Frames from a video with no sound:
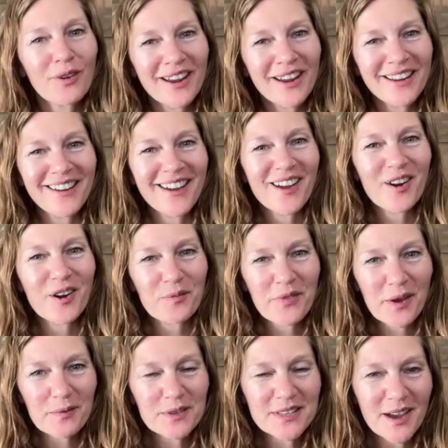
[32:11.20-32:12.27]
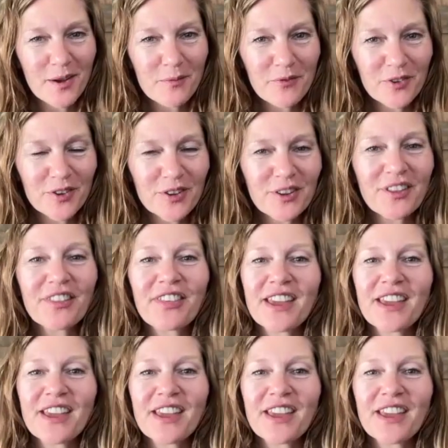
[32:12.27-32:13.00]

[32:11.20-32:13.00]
All right, I hope that was helpful.